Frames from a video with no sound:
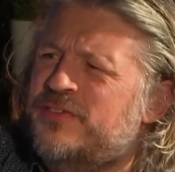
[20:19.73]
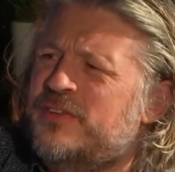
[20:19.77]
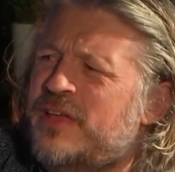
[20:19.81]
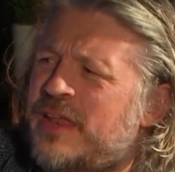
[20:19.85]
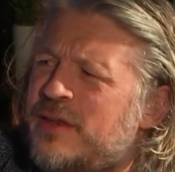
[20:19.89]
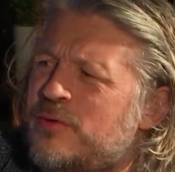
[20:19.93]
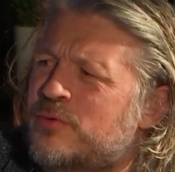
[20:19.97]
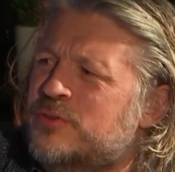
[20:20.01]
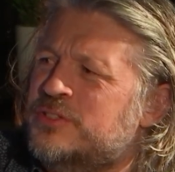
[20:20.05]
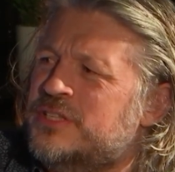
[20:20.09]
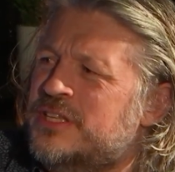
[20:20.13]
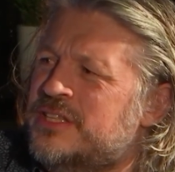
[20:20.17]

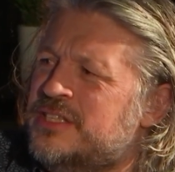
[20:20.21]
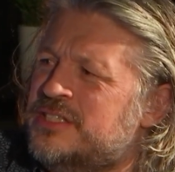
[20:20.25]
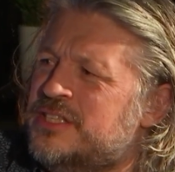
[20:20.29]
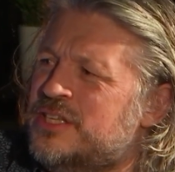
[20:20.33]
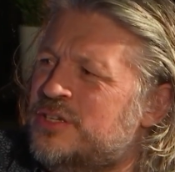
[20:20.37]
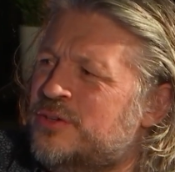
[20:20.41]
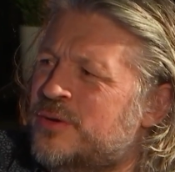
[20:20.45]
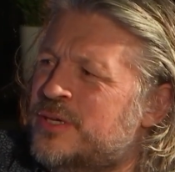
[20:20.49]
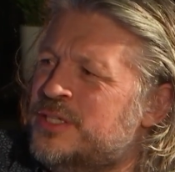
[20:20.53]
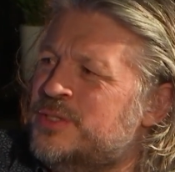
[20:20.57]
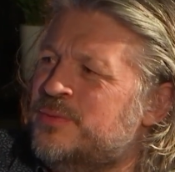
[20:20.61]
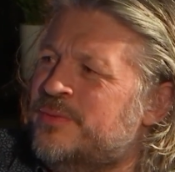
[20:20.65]
anyone's in the
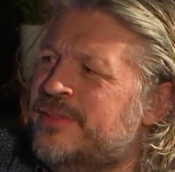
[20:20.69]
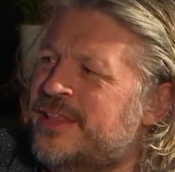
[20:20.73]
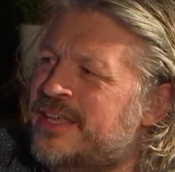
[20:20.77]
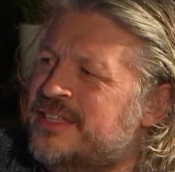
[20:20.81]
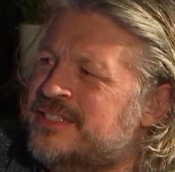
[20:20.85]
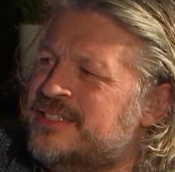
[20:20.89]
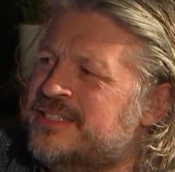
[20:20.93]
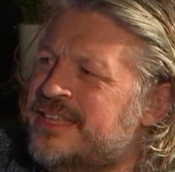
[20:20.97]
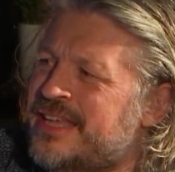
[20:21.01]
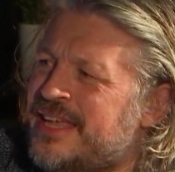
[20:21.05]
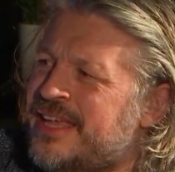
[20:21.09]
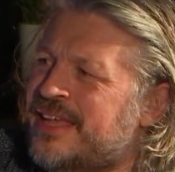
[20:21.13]
situation where they're
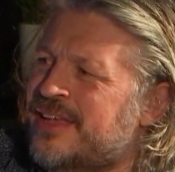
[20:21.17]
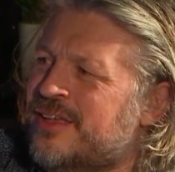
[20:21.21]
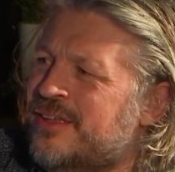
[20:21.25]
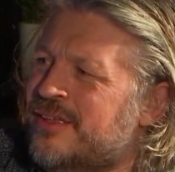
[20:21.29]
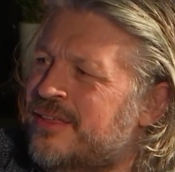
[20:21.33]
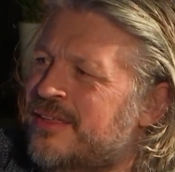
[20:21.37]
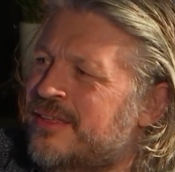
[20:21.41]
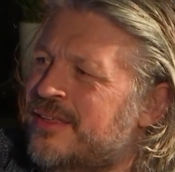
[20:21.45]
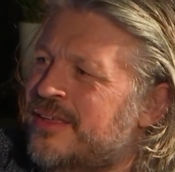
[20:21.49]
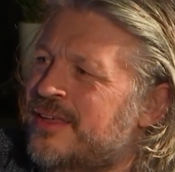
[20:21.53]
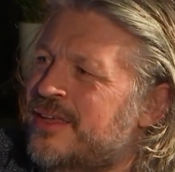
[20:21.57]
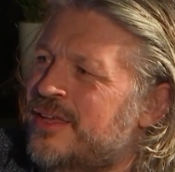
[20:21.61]

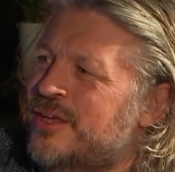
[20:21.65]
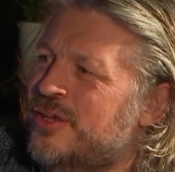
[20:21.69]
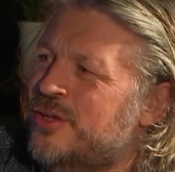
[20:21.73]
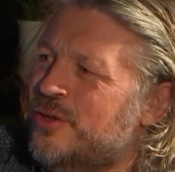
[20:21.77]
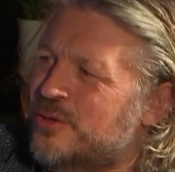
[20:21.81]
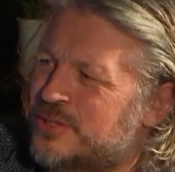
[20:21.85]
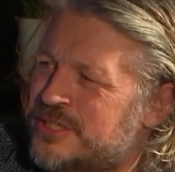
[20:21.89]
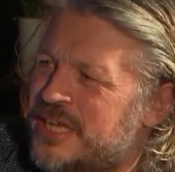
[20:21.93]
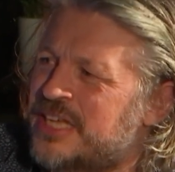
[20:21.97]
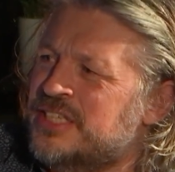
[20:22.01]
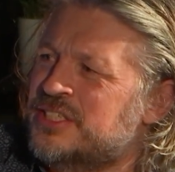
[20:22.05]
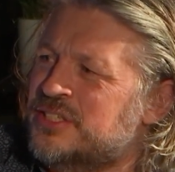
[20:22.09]
seeing
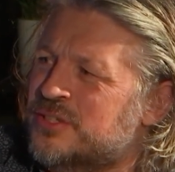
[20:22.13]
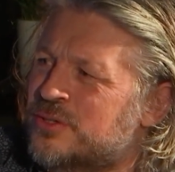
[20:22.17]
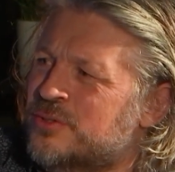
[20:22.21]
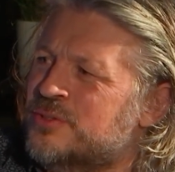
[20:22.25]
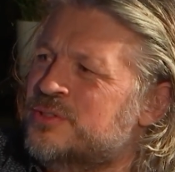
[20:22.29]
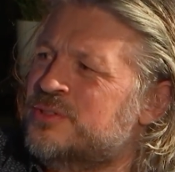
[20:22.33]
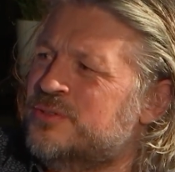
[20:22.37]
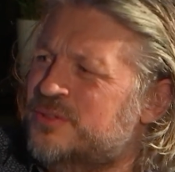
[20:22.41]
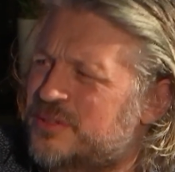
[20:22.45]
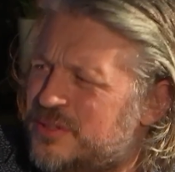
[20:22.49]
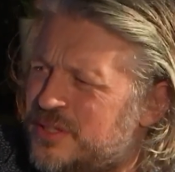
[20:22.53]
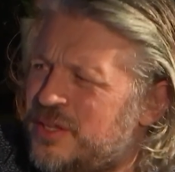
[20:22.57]
your
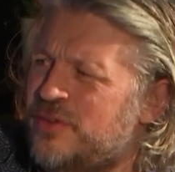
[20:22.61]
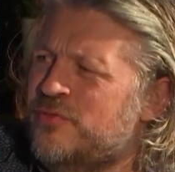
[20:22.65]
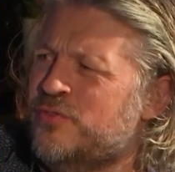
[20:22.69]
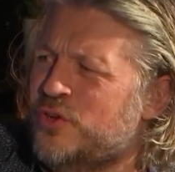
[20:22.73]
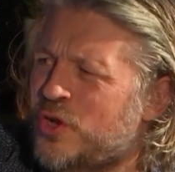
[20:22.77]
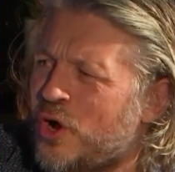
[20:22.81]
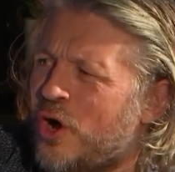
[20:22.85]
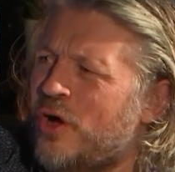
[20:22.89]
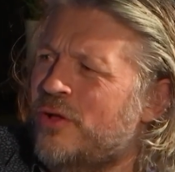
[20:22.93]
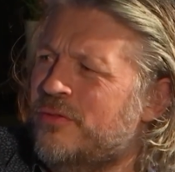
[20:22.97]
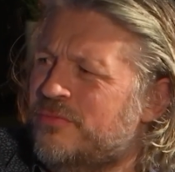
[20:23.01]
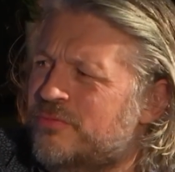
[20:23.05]
testicles, you've
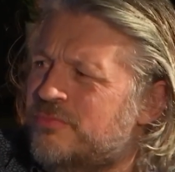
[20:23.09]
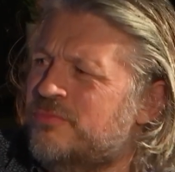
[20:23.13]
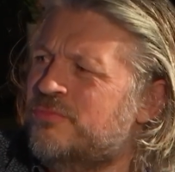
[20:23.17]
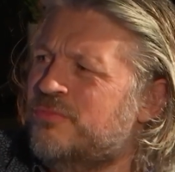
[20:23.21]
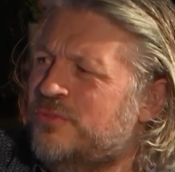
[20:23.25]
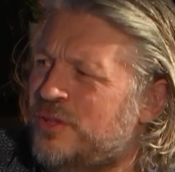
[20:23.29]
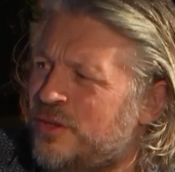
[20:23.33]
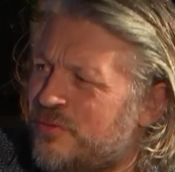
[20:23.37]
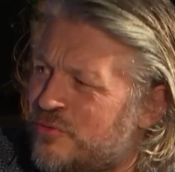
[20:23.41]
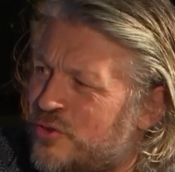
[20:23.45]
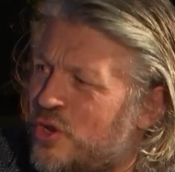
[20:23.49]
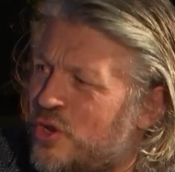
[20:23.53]
got over